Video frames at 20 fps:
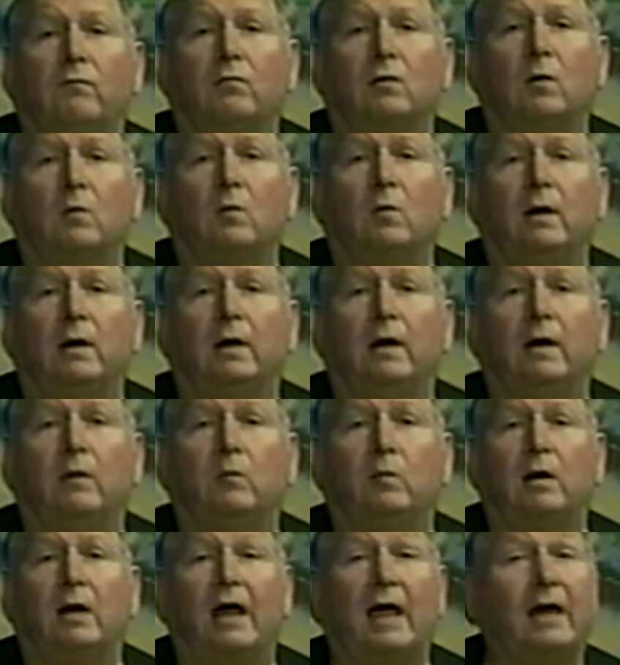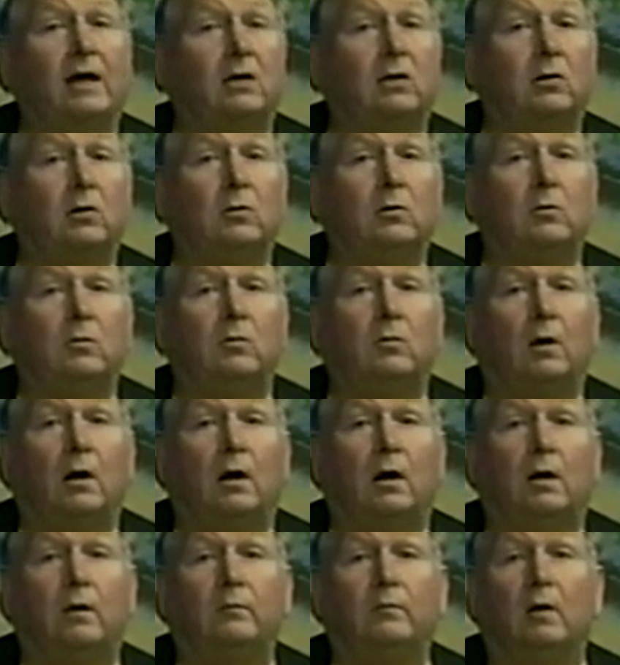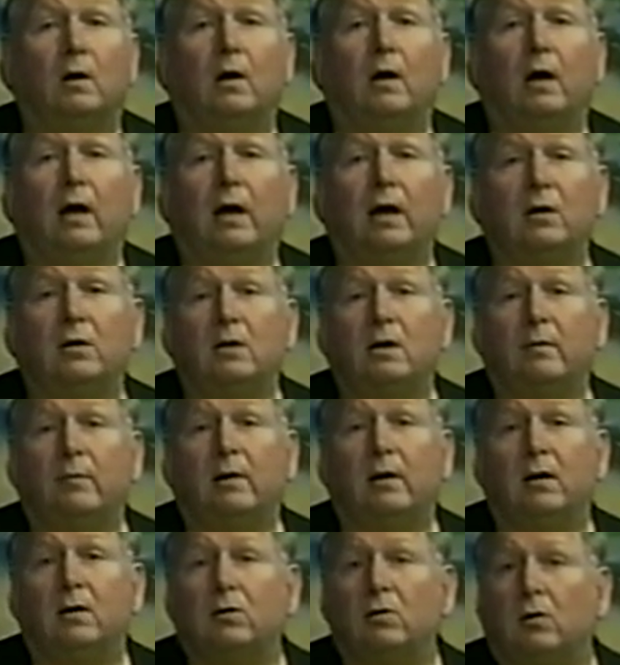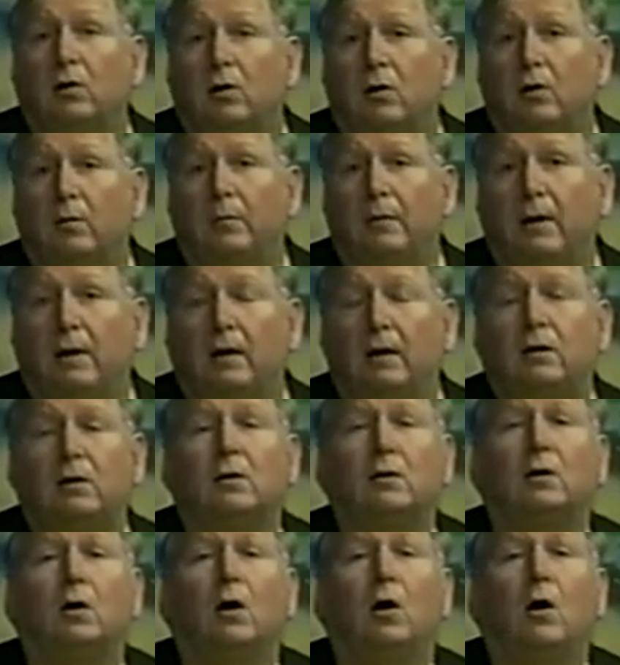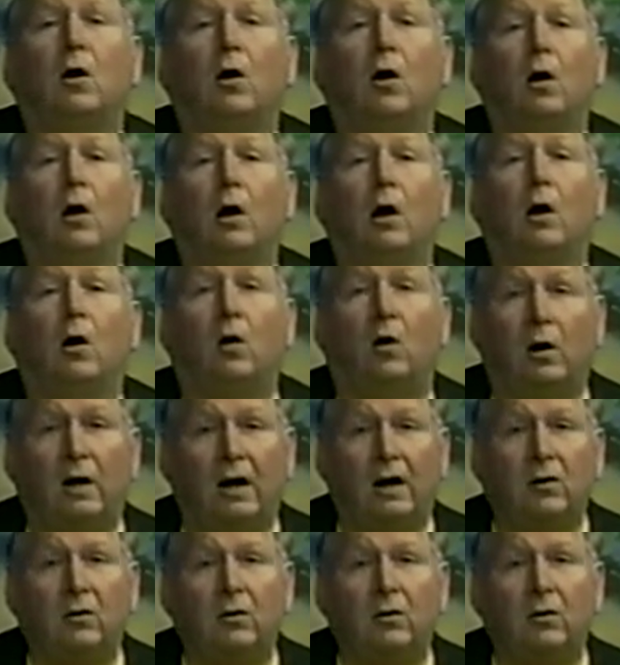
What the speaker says: someone that would like to exhibit his or her piece on our